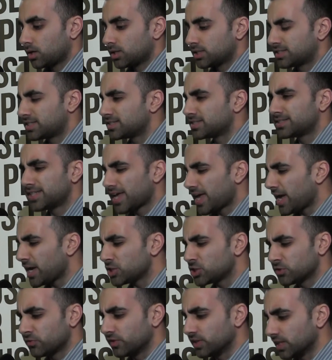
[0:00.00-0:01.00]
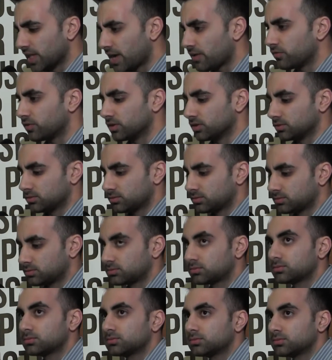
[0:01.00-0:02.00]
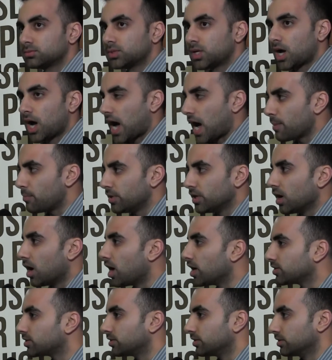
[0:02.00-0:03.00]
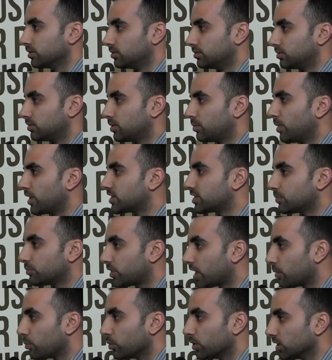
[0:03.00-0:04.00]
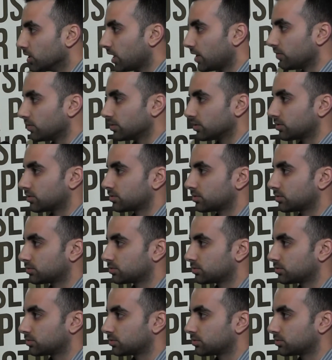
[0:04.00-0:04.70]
Since the age of 11, I've been haunted by September 11th.